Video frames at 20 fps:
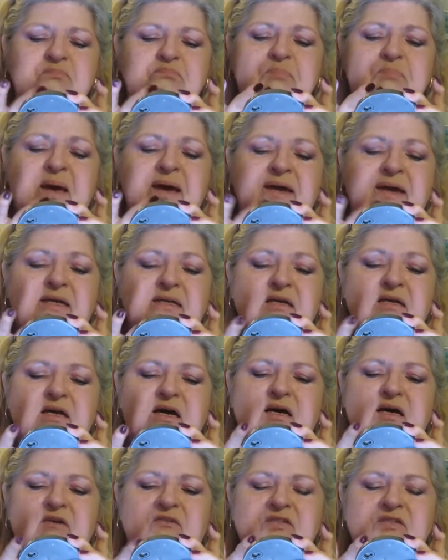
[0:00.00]

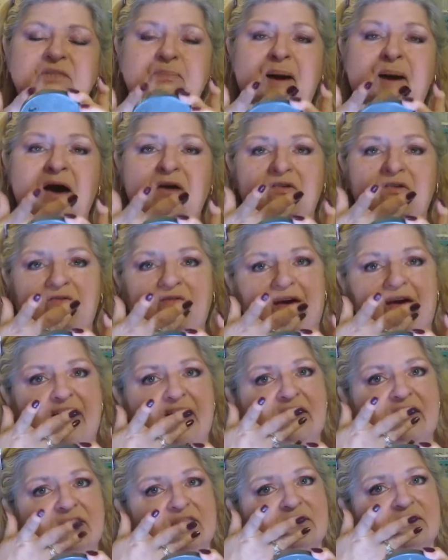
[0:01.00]
uh, spider
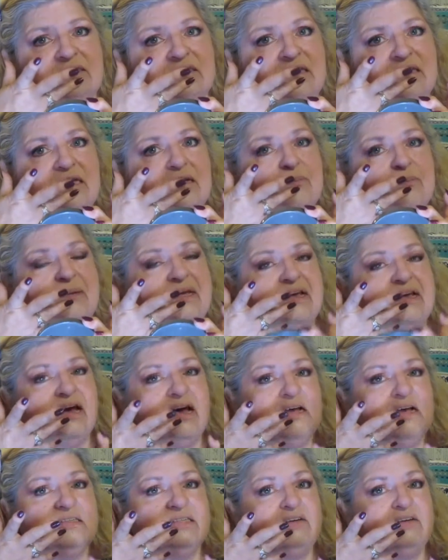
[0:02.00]
veins
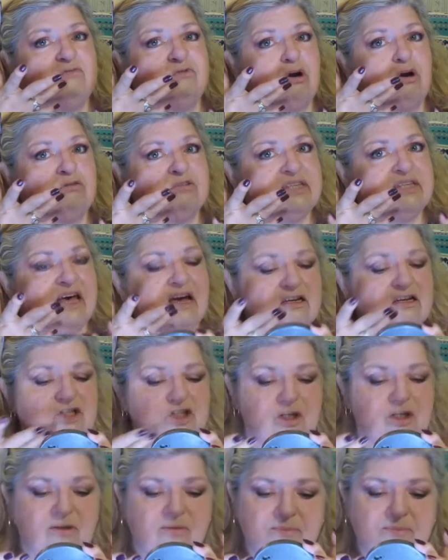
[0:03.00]
because of
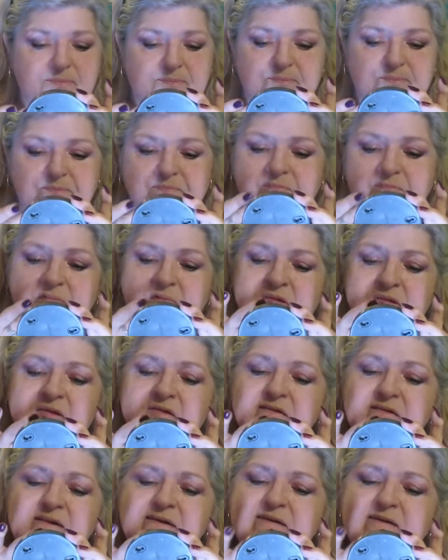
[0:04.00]
rosacea.
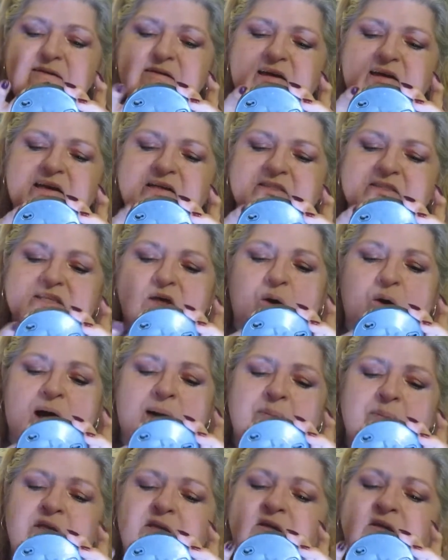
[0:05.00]
And so
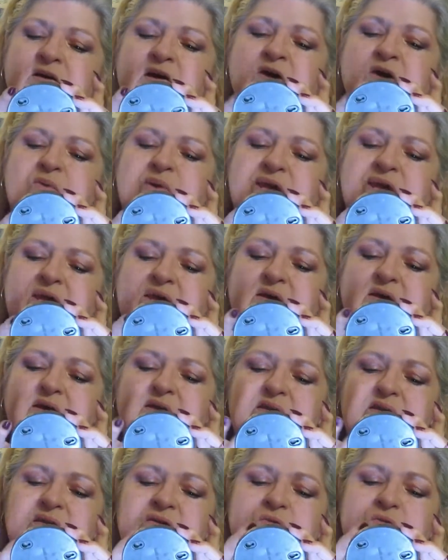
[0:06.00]
I'm going to go
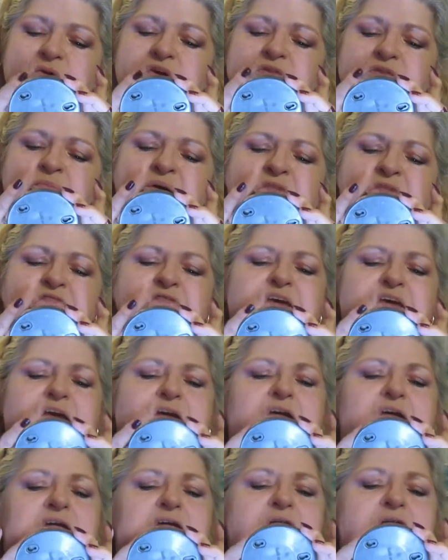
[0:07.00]
in with my
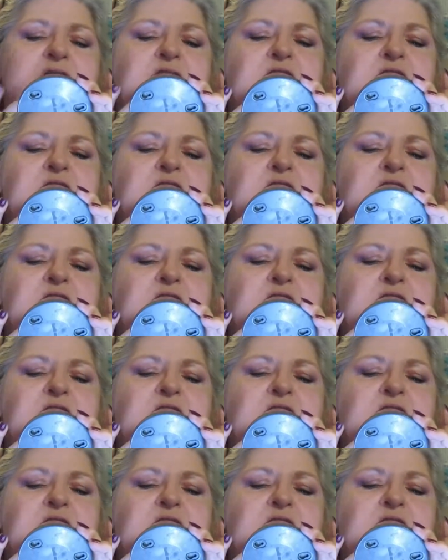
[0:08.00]
finger